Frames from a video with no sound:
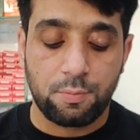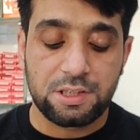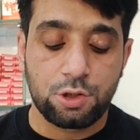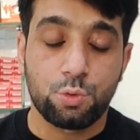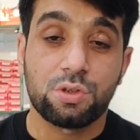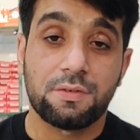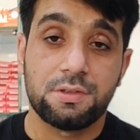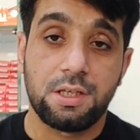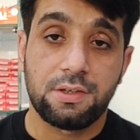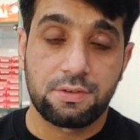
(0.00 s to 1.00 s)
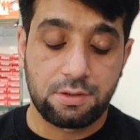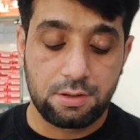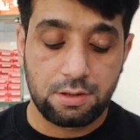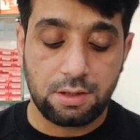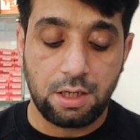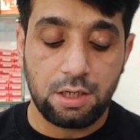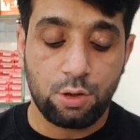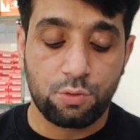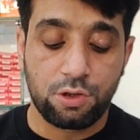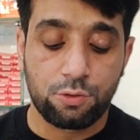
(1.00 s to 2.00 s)
by the use of these
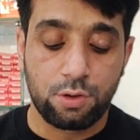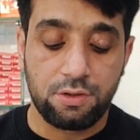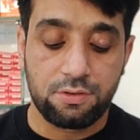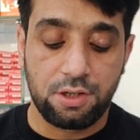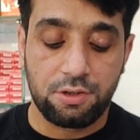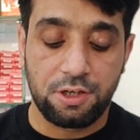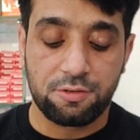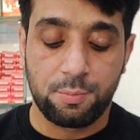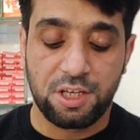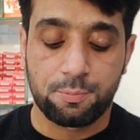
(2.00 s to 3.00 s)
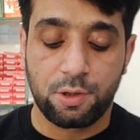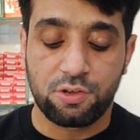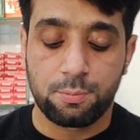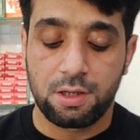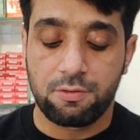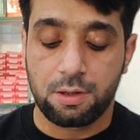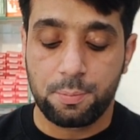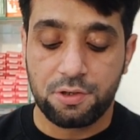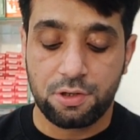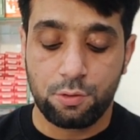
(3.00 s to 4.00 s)
continuous insulin syringe, it's make possible for
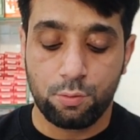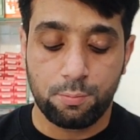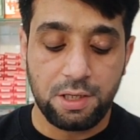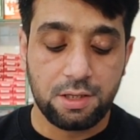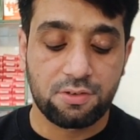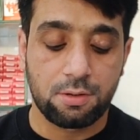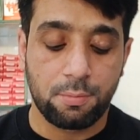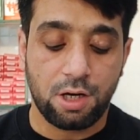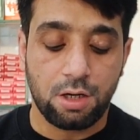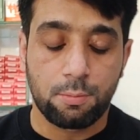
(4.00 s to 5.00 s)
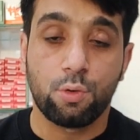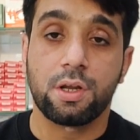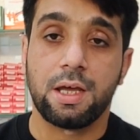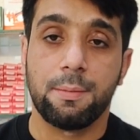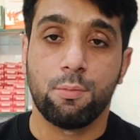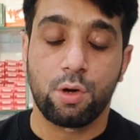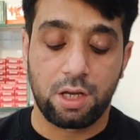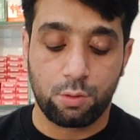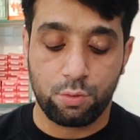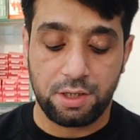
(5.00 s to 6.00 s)
patient to measure small amount more
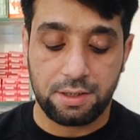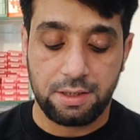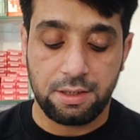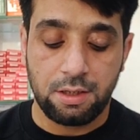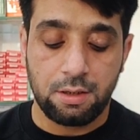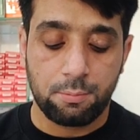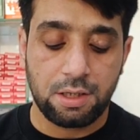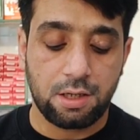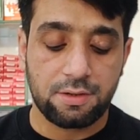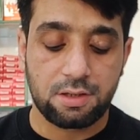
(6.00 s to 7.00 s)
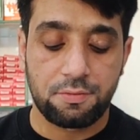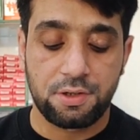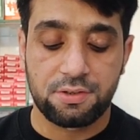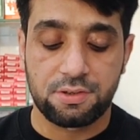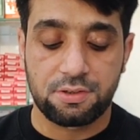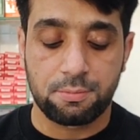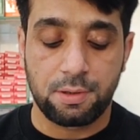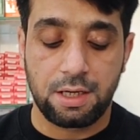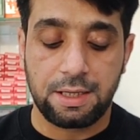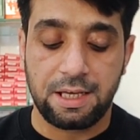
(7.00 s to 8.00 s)
accurately because of its
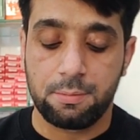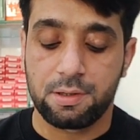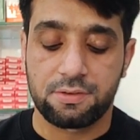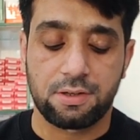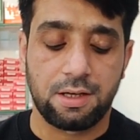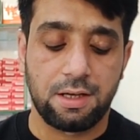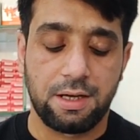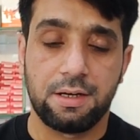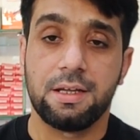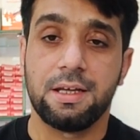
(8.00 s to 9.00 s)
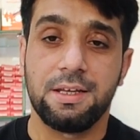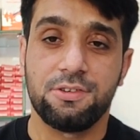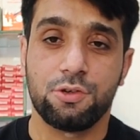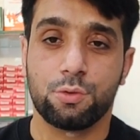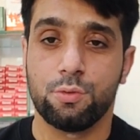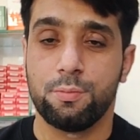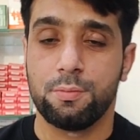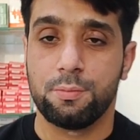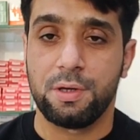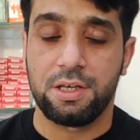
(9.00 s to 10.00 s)
small calibers and easy to
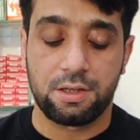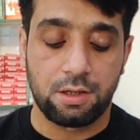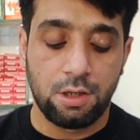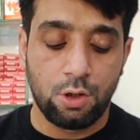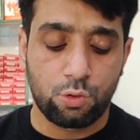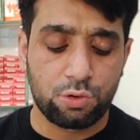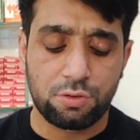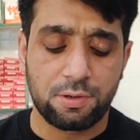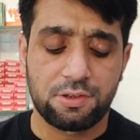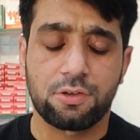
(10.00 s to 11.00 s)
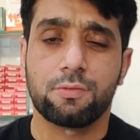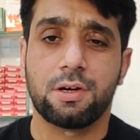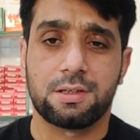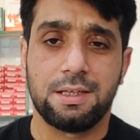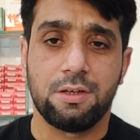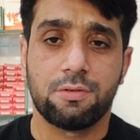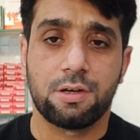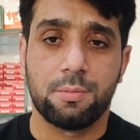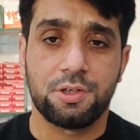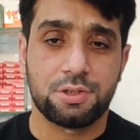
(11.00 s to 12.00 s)
measure. So this was just for the
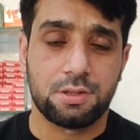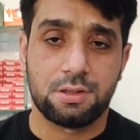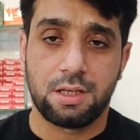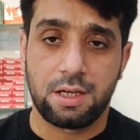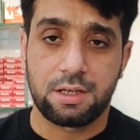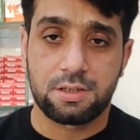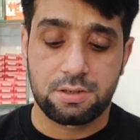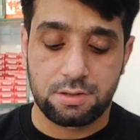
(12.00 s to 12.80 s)
information that